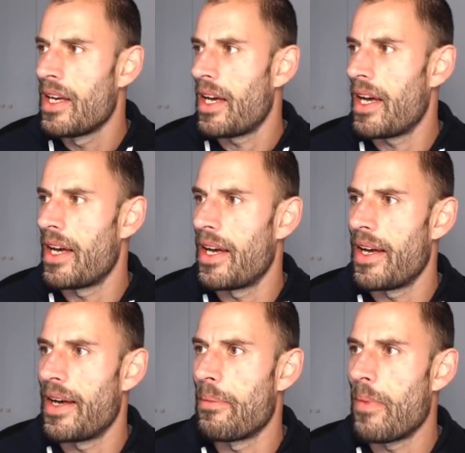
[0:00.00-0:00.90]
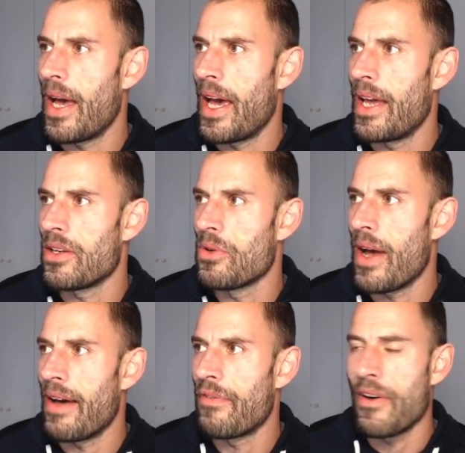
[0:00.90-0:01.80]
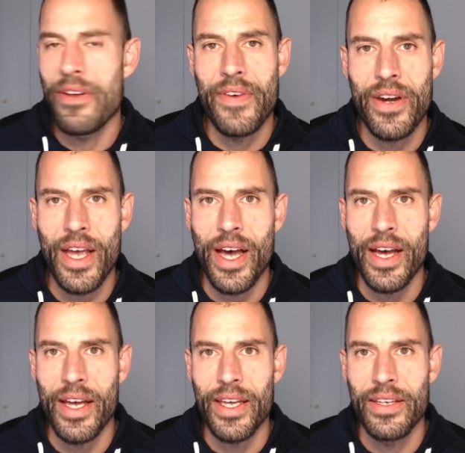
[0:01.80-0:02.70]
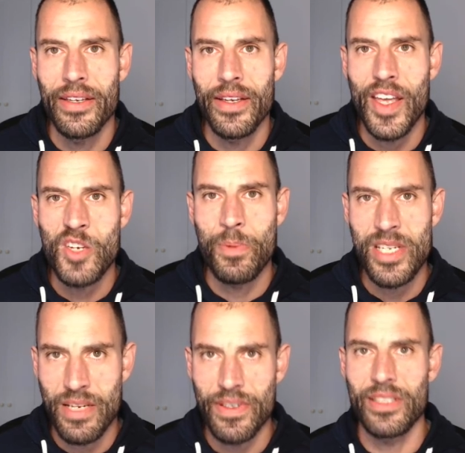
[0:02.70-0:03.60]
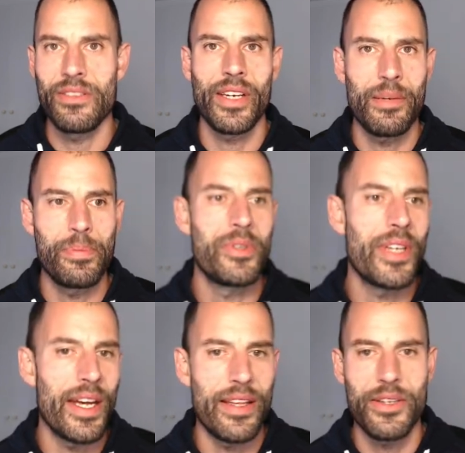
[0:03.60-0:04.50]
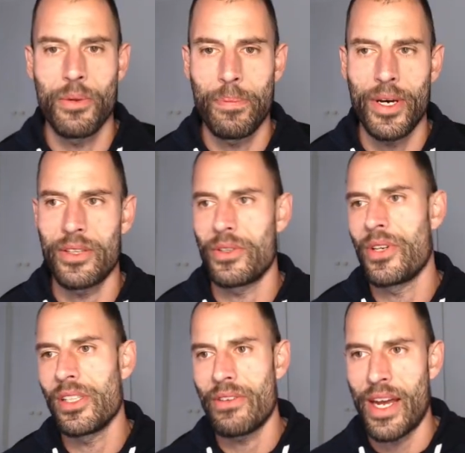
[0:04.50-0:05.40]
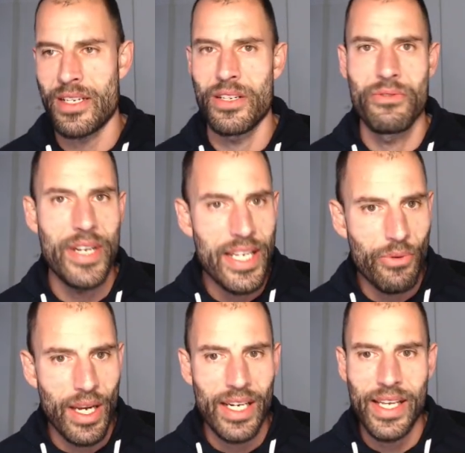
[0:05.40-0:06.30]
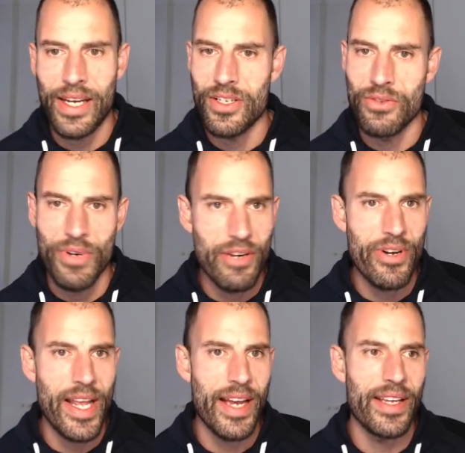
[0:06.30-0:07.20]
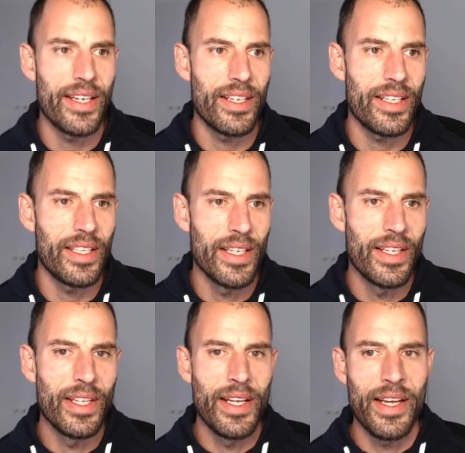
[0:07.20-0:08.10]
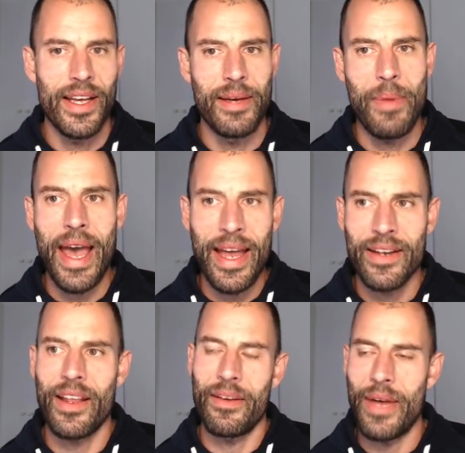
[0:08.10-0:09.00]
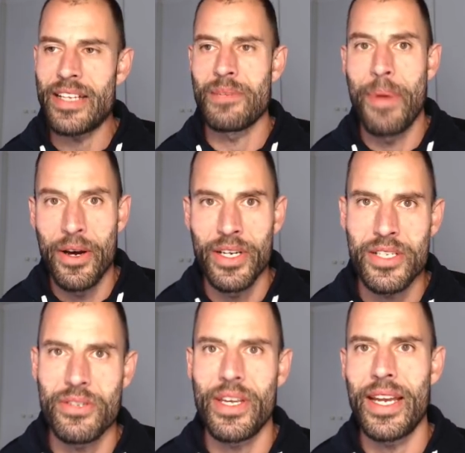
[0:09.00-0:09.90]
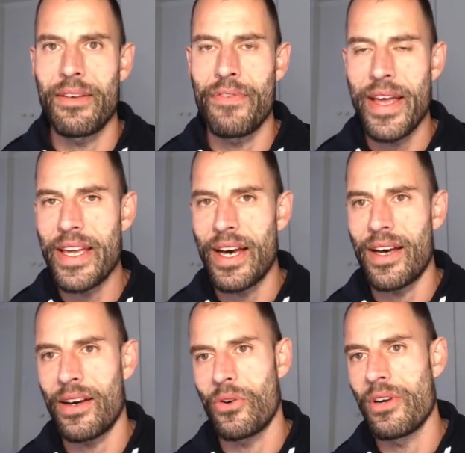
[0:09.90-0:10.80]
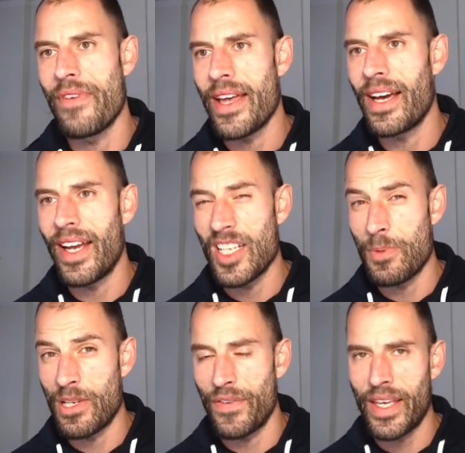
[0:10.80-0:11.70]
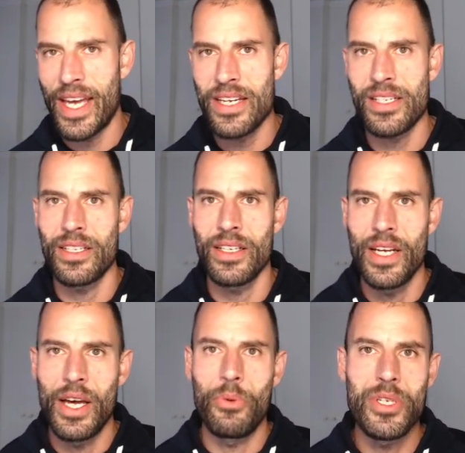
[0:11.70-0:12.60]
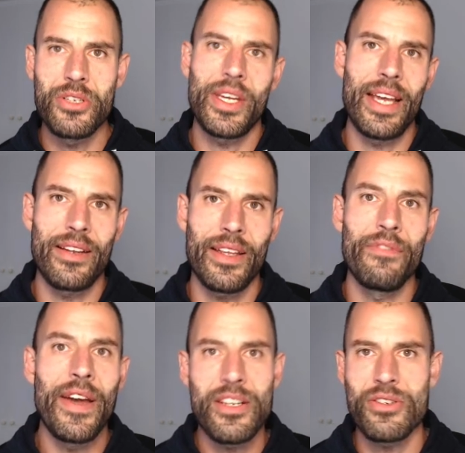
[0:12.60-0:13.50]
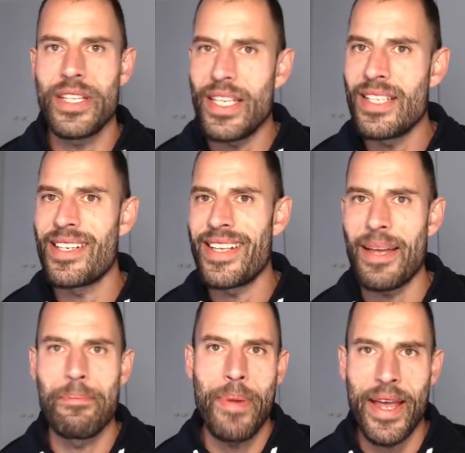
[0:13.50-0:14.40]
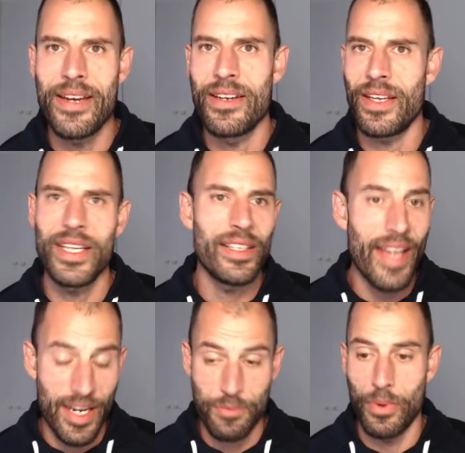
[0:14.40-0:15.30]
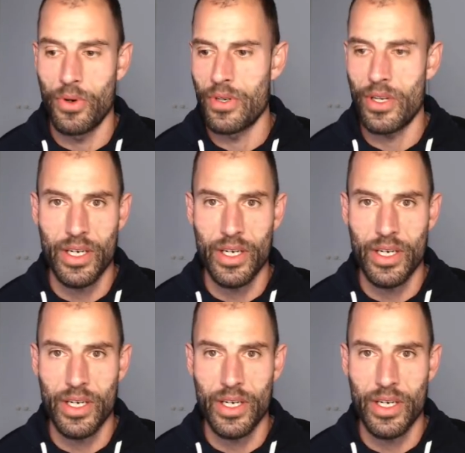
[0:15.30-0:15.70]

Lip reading: and you have very, very high expressivity. You can put together your plot or your interaction really quickly and really, really elegantly. And as a bonus, you get a Vega or a Vega Lite specification, which you can eventually easily embed in a dashboard